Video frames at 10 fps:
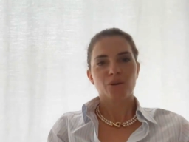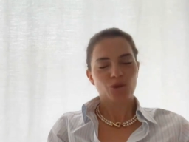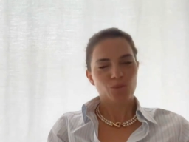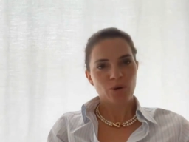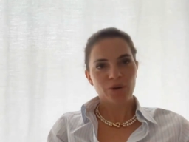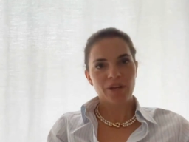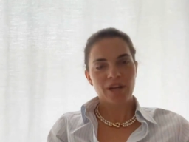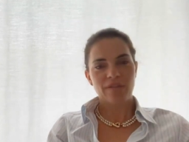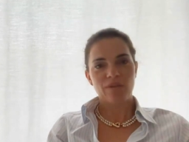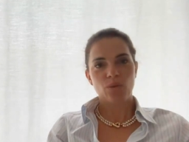Good
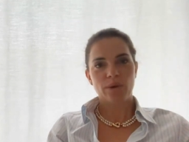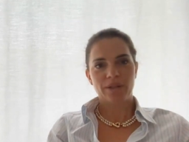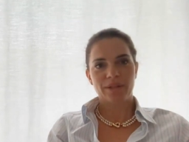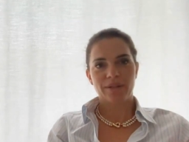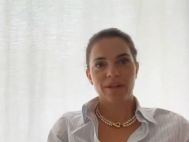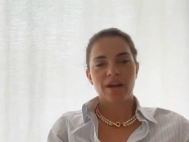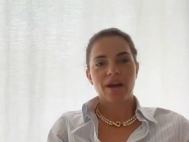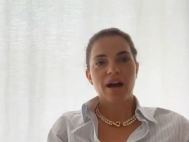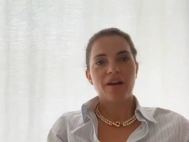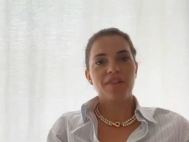morning, everyone.
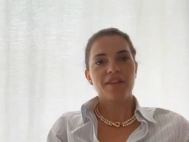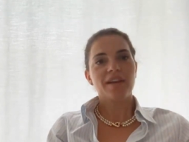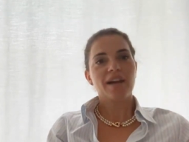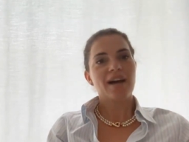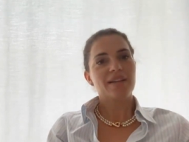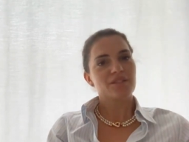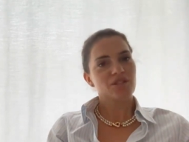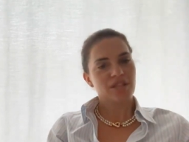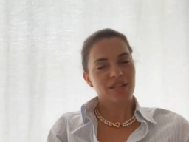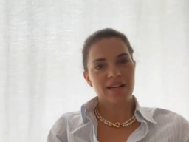I thank Arte
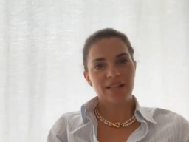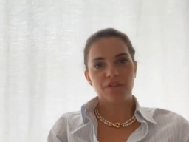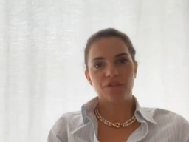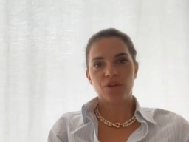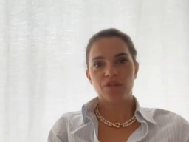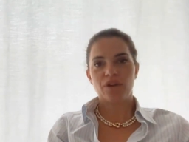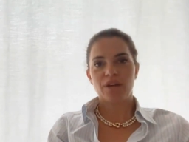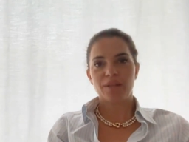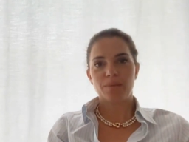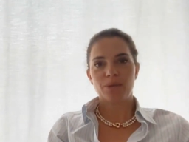Generali for
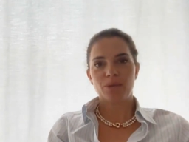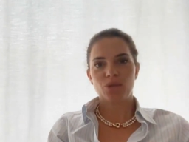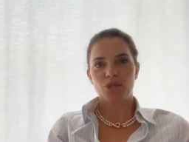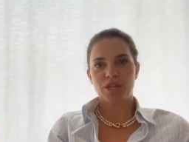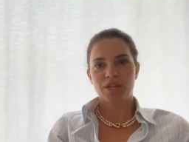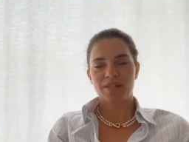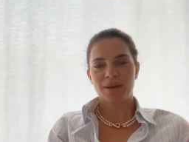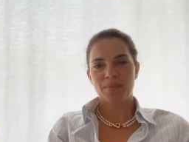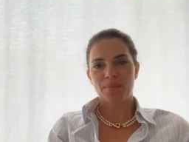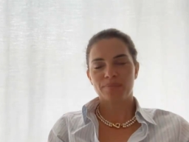inviting me to share
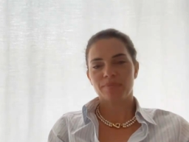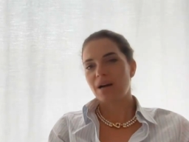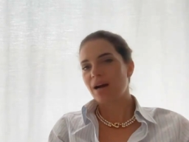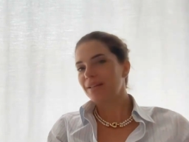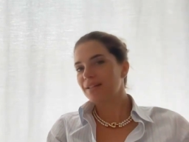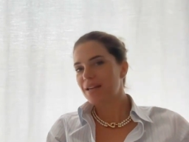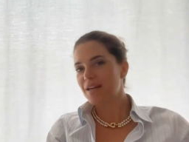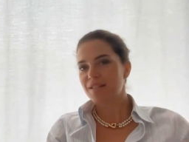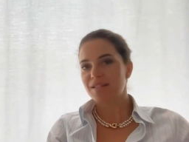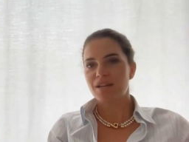some
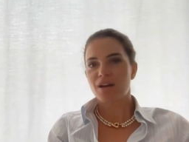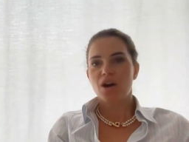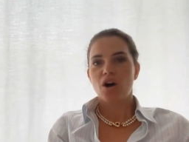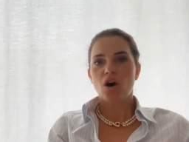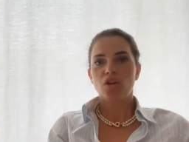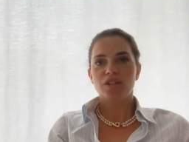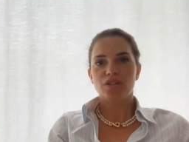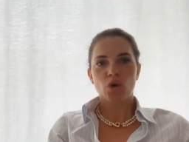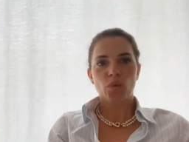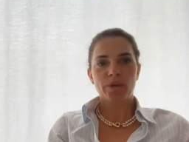ideas on the
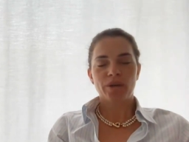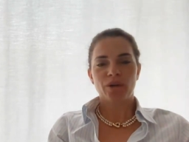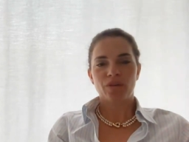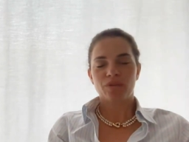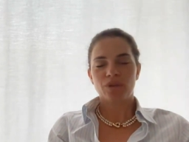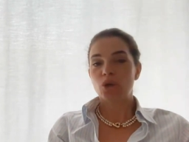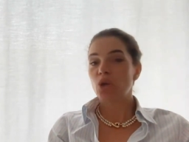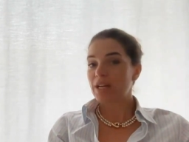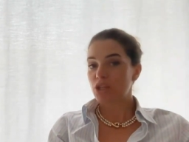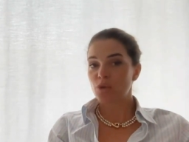topic of uh,
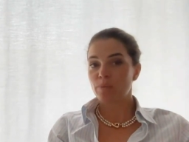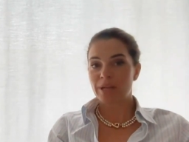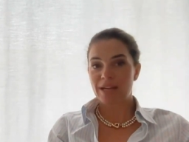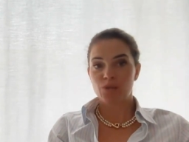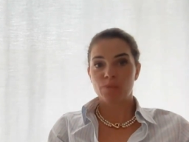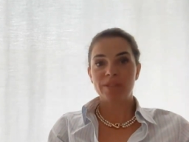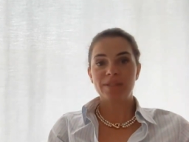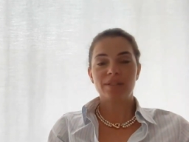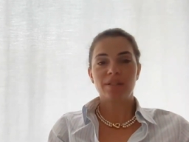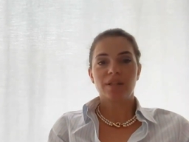collection
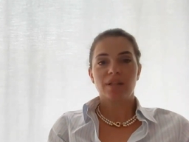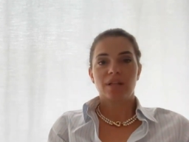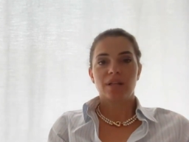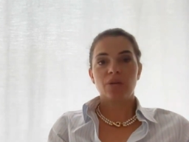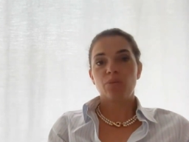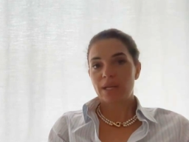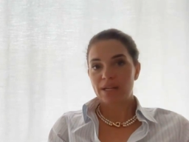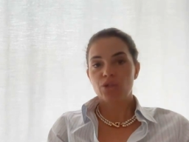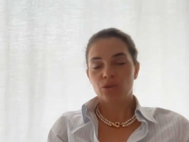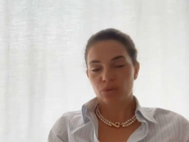management in
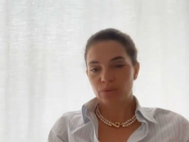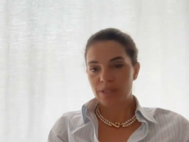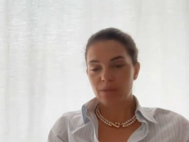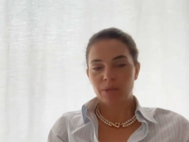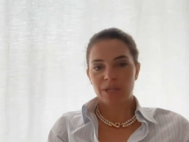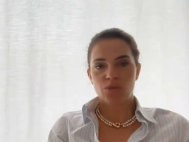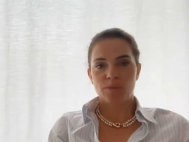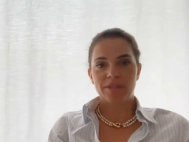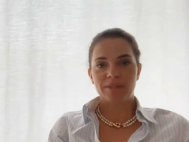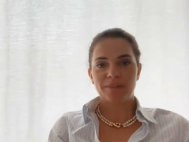relation to risk
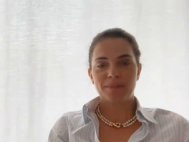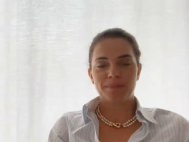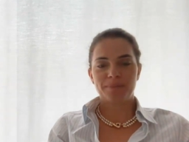management.